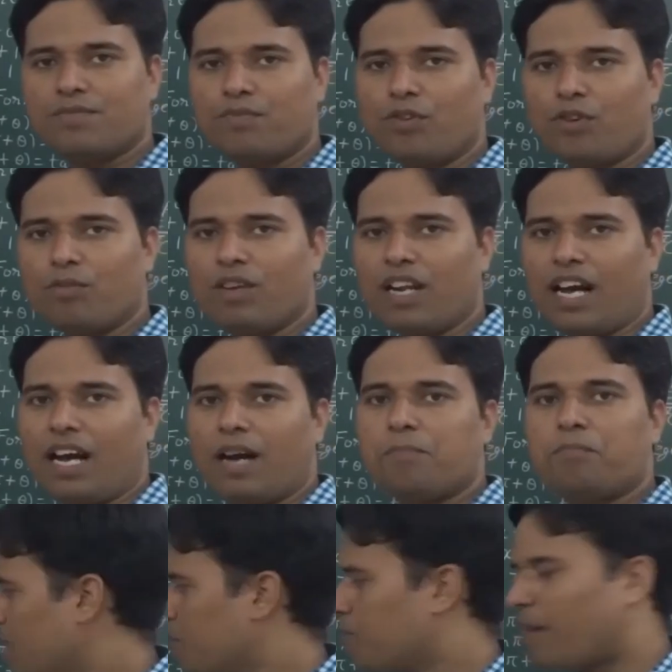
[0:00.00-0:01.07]
formula.
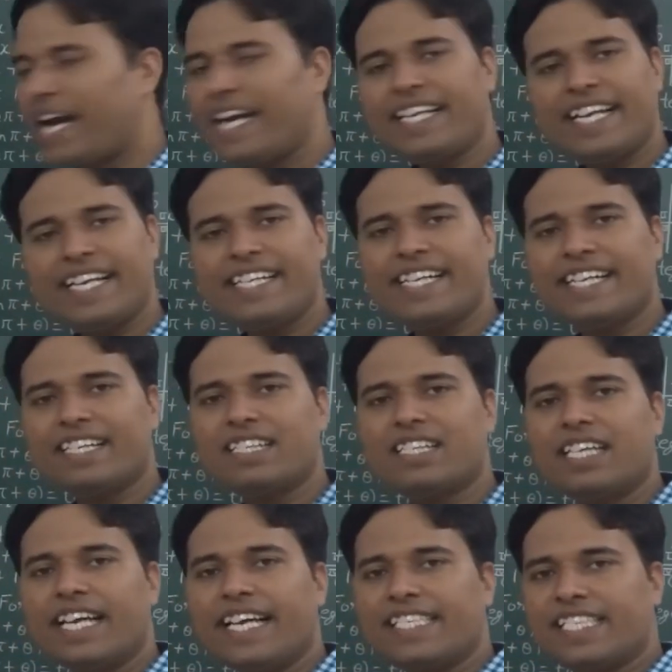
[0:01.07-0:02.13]
Pi
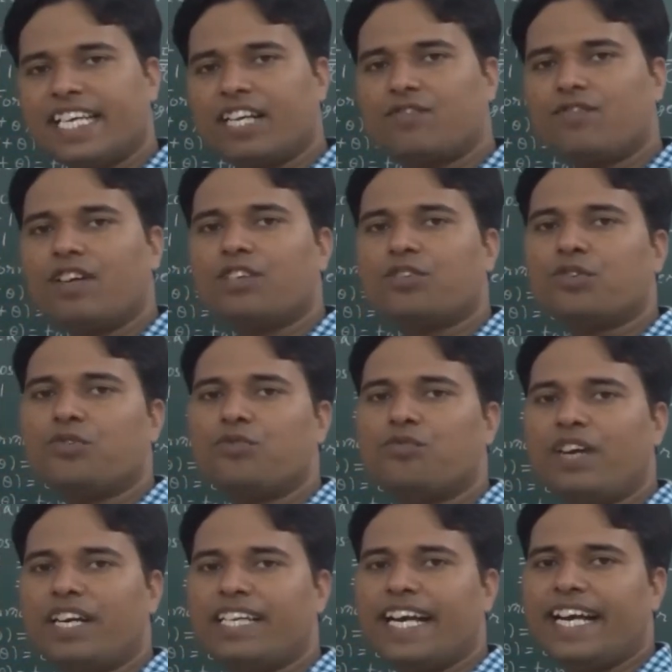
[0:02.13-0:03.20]
radian is equal to
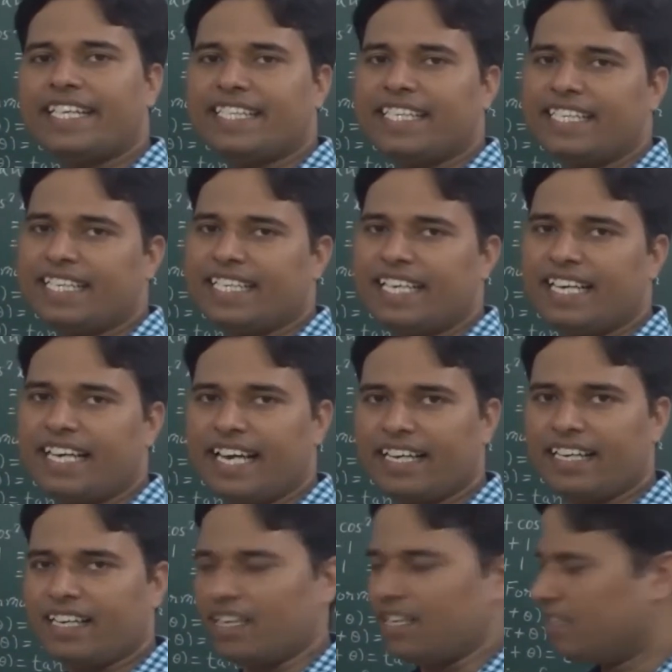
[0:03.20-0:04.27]
180 degree
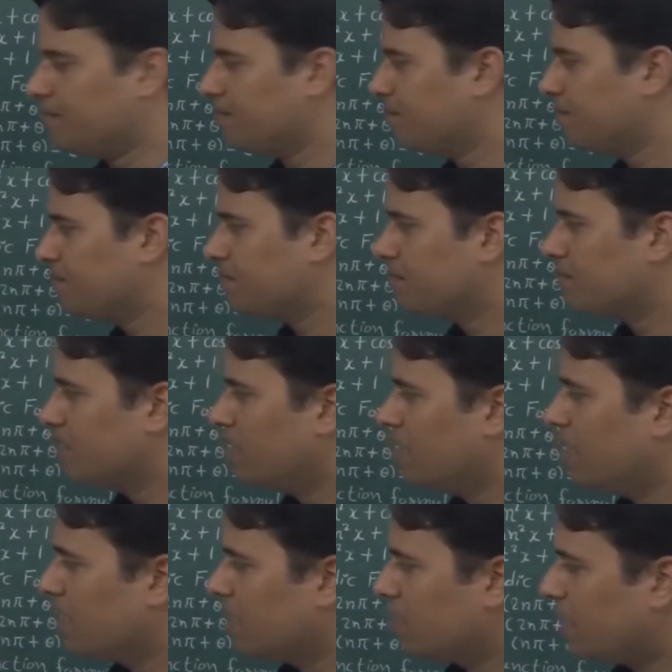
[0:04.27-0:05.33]
angle.
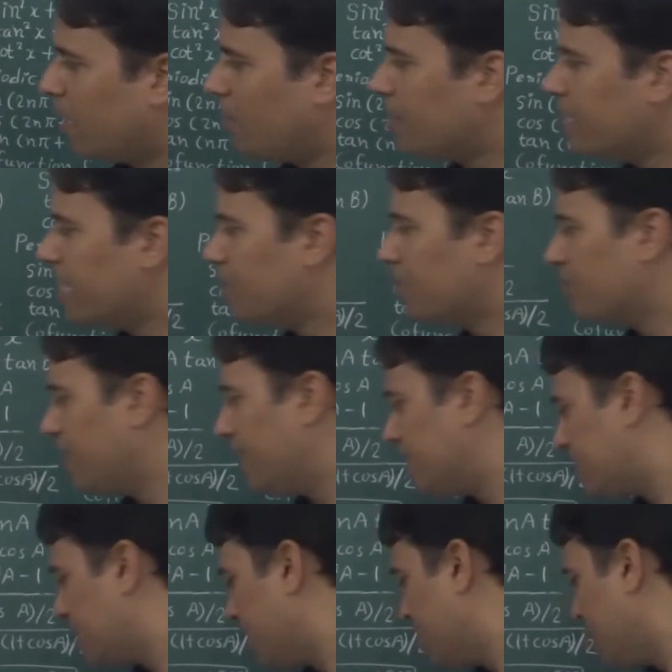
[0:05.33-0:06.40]
Now dear students,
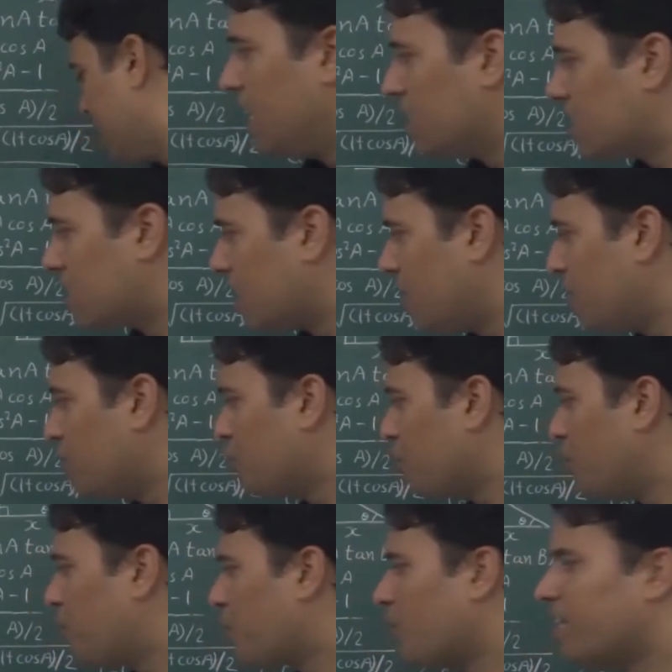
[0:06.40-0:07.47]
sum to
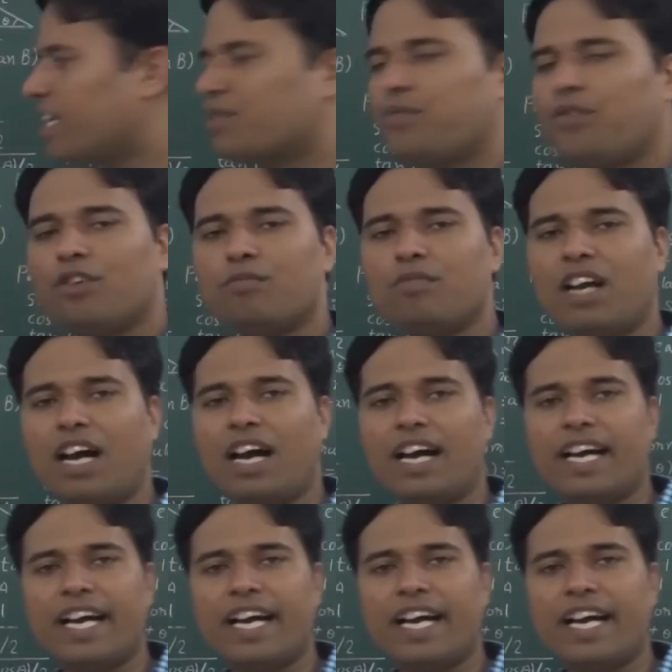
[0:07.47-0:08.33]
product formula